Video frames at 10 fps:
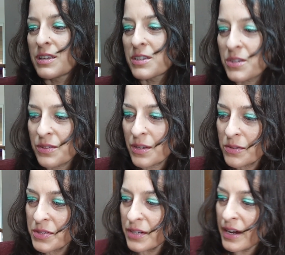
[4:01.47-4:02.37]
So
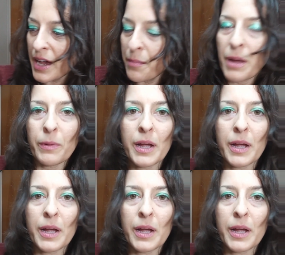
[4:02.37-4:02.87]
those are kind of my